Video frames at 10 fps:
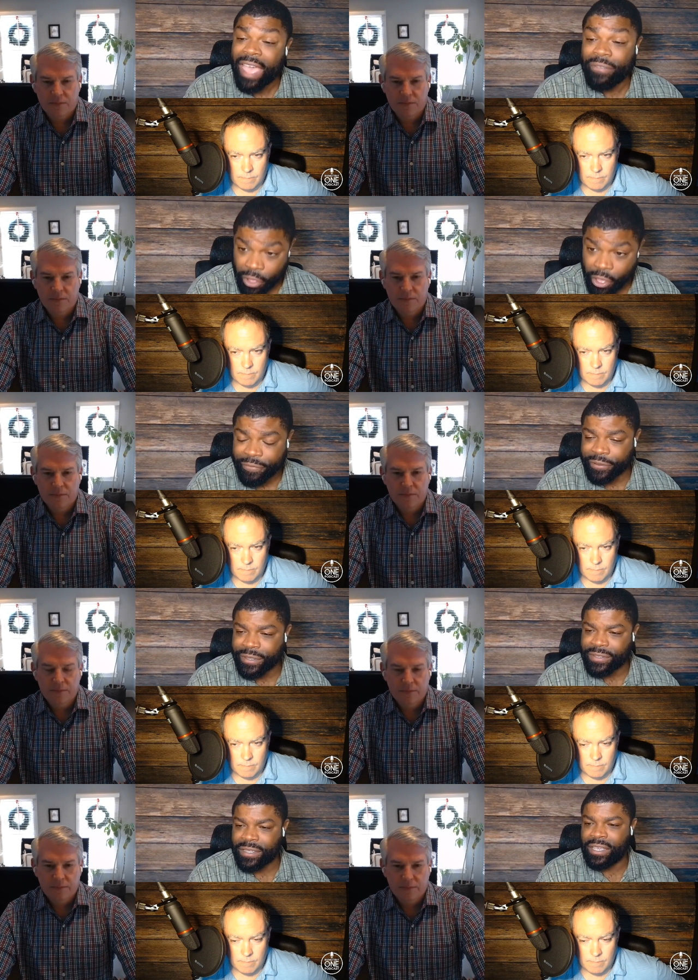Speaker 1: have an
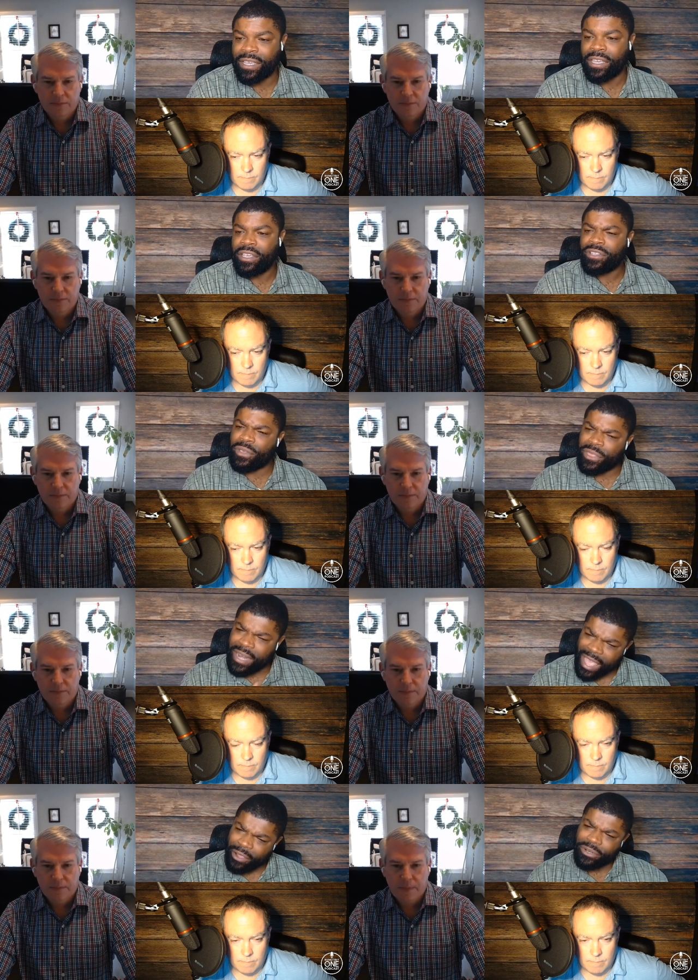office. So then
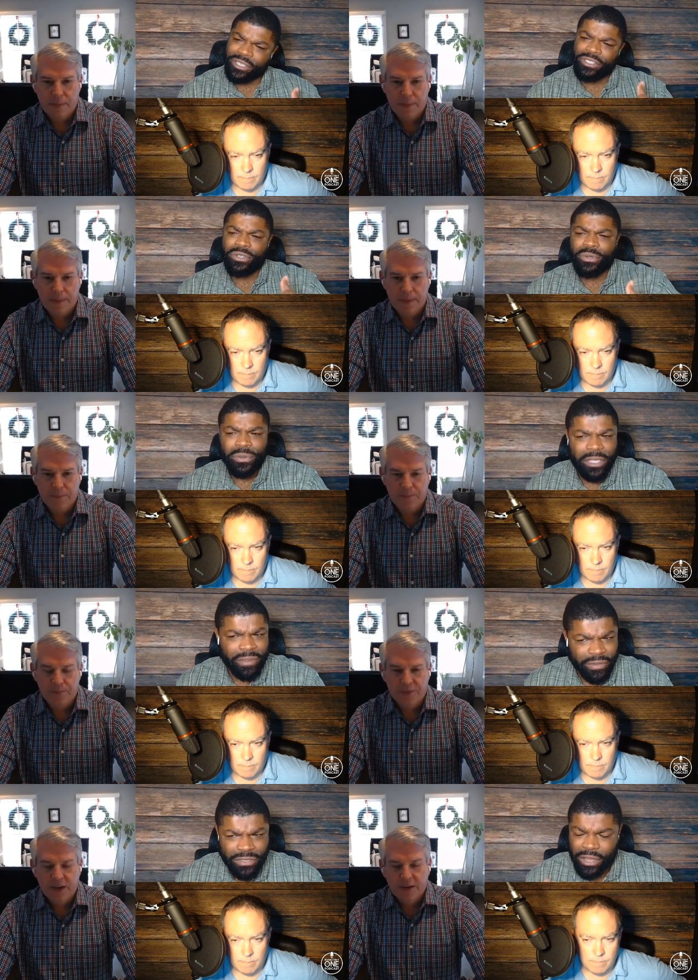how did you
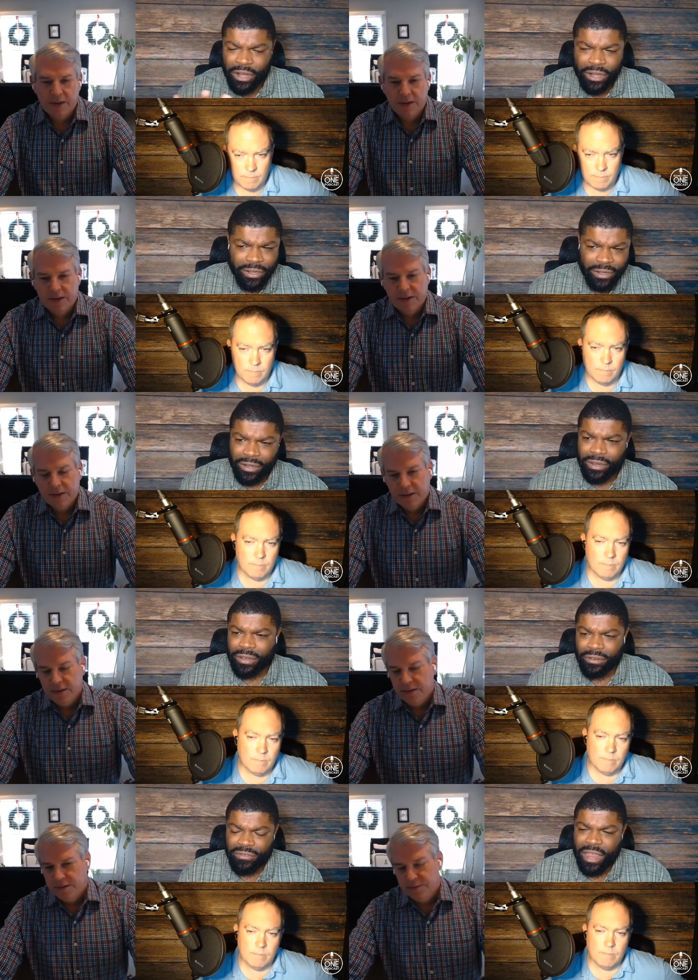even start
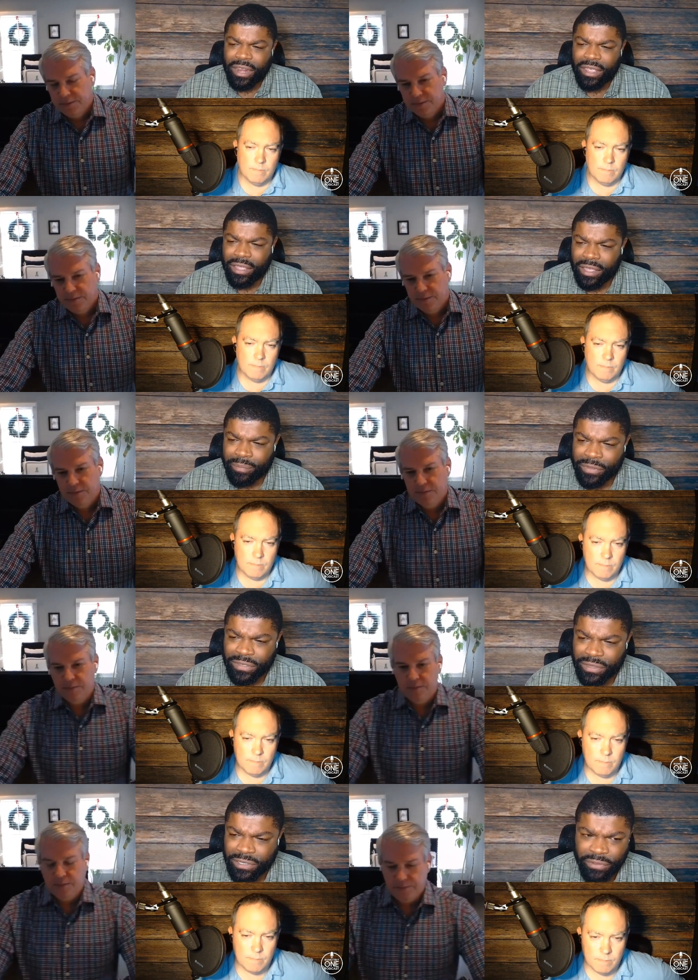creating um,
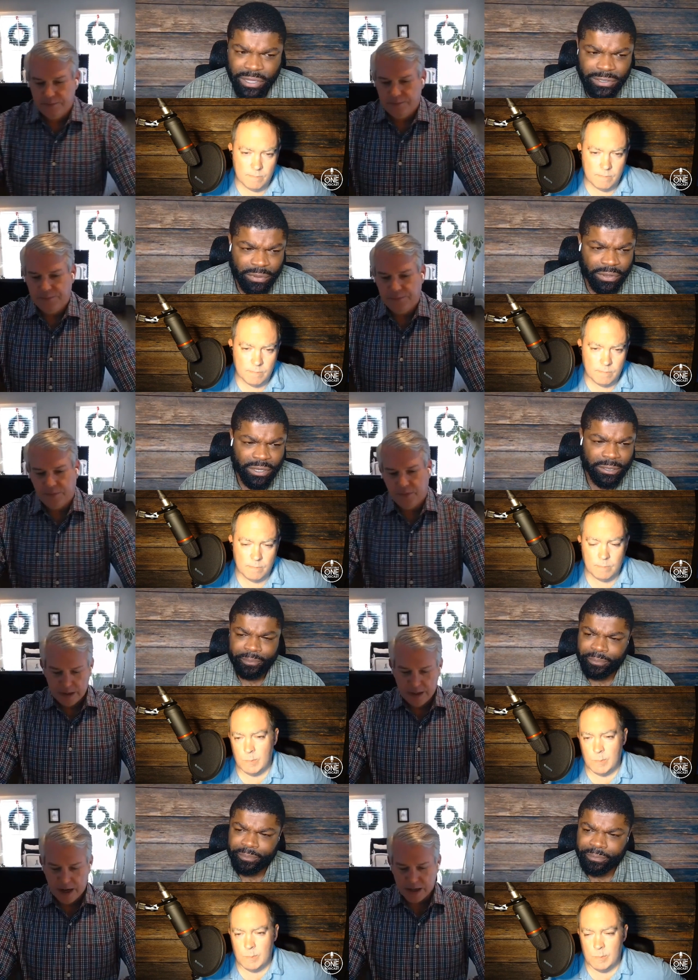this, this flexibility?
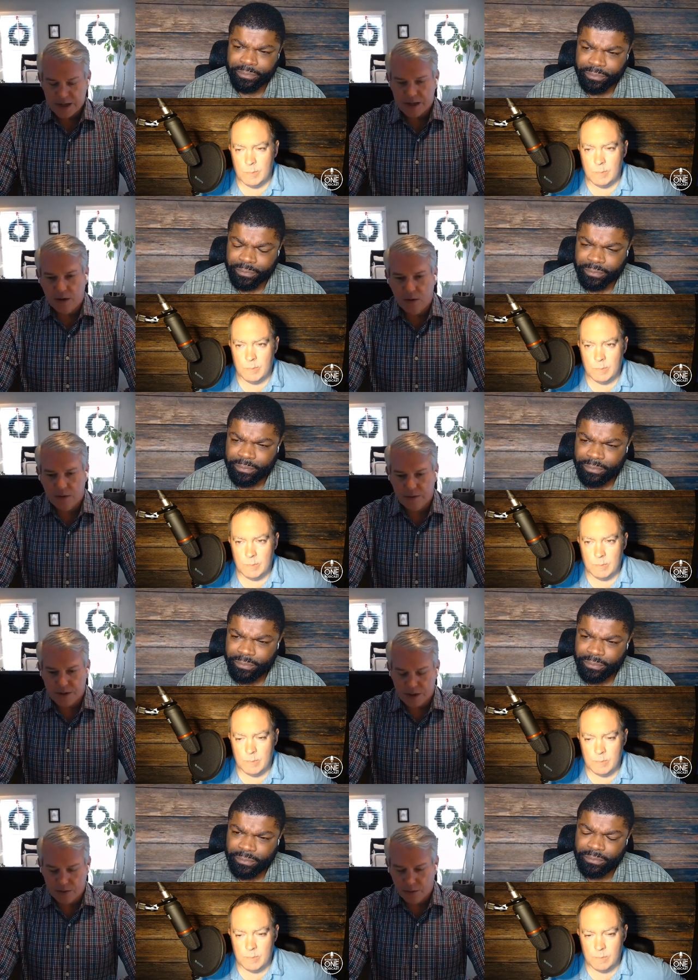
Speaker 2: Yeah, so,
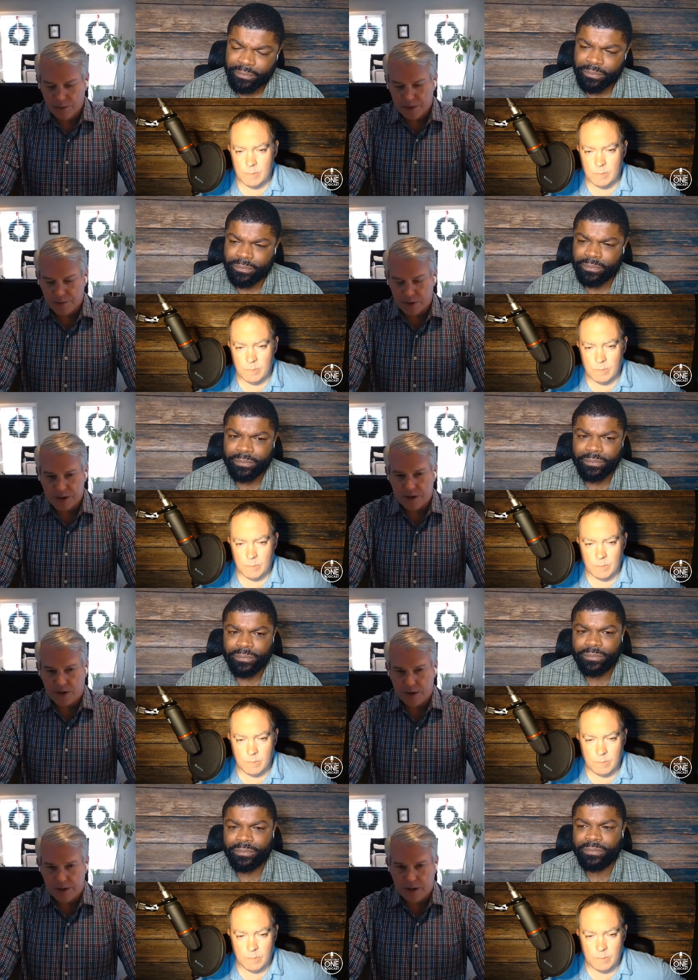so when we first
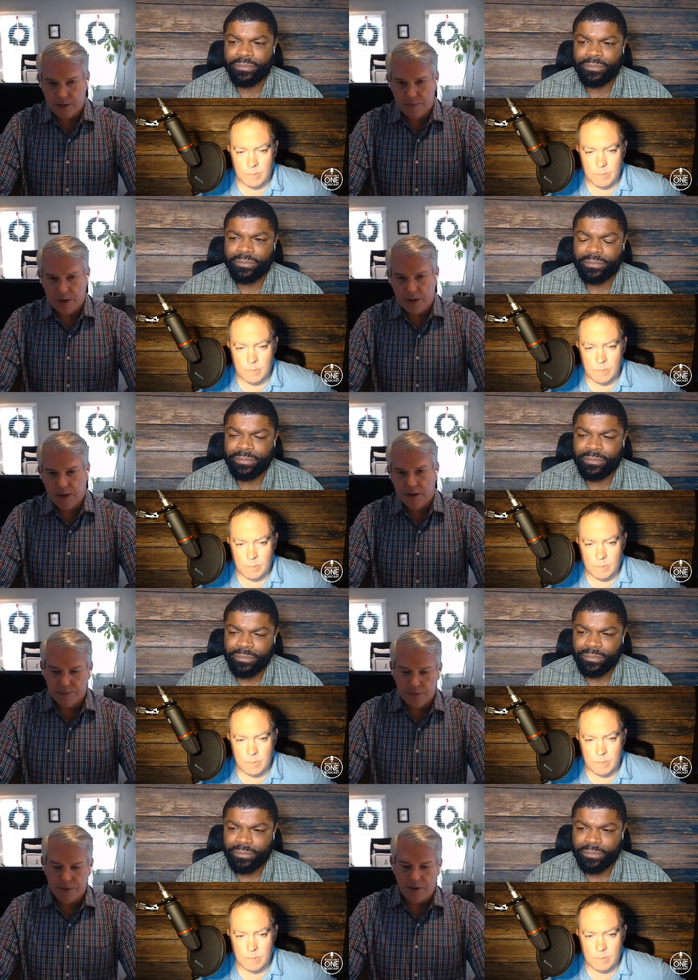started the company,
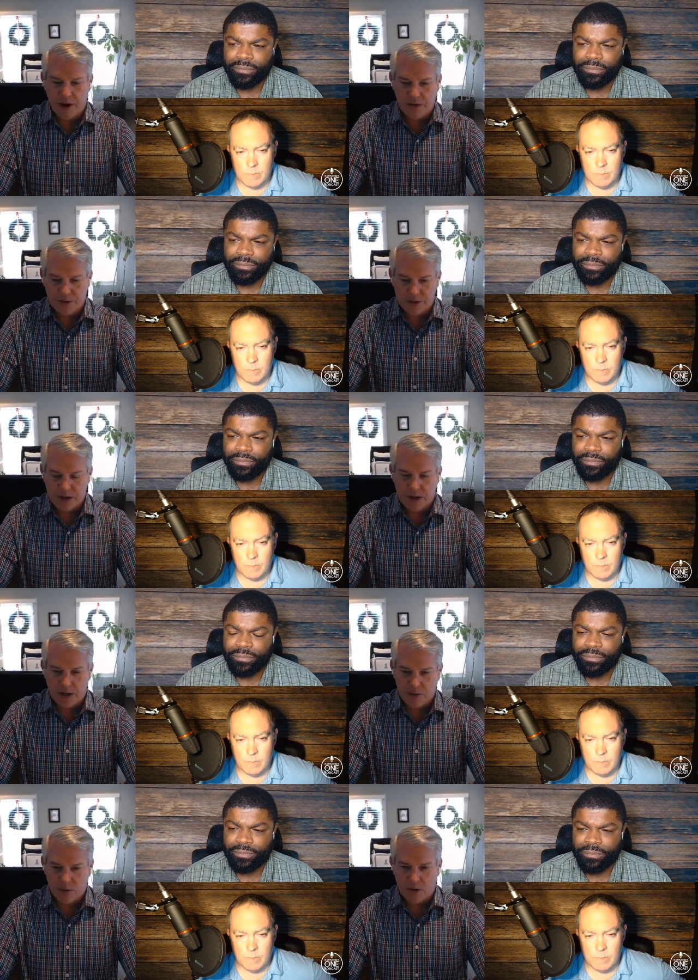the founders and I
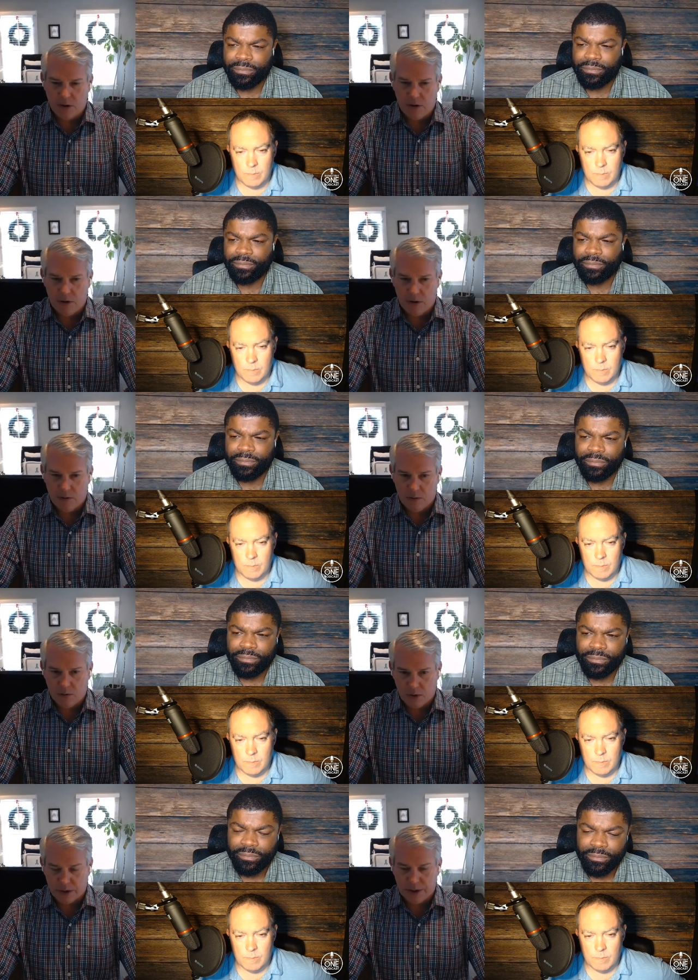were all
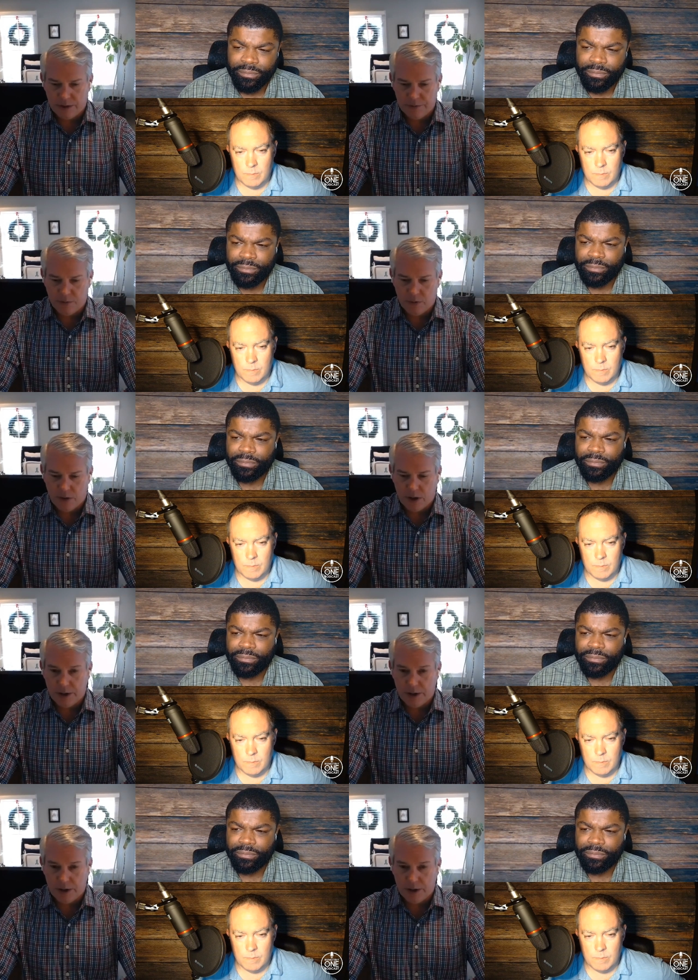working for